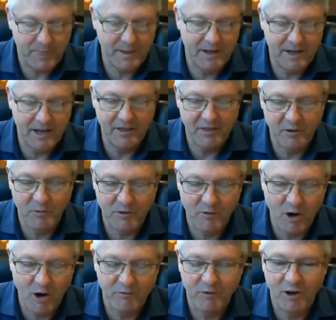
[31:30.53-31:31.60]
we've
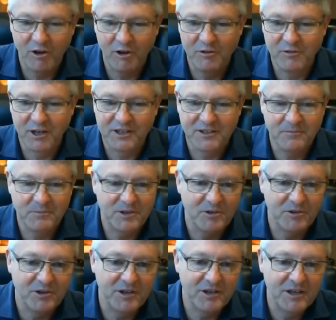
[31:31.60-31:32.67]
all fallen victim
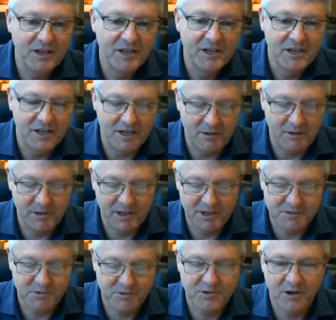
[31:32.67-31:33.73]
to it
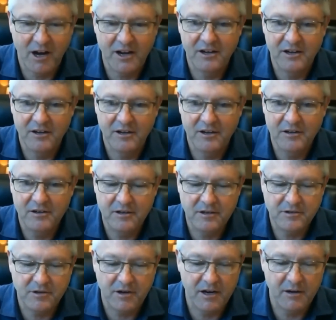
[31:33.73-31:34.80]
because we're trying
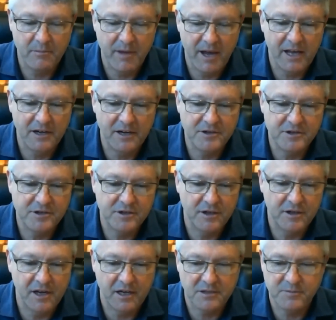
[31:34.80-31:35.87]
to manage
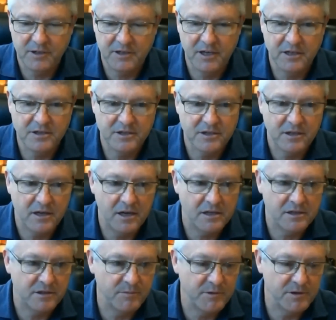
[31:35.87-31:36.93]
the expectations of
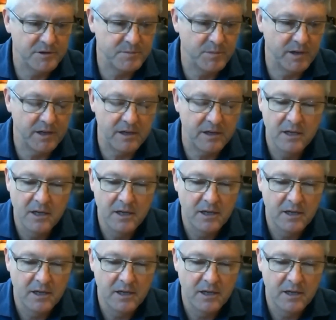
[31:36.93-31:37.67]
customers, but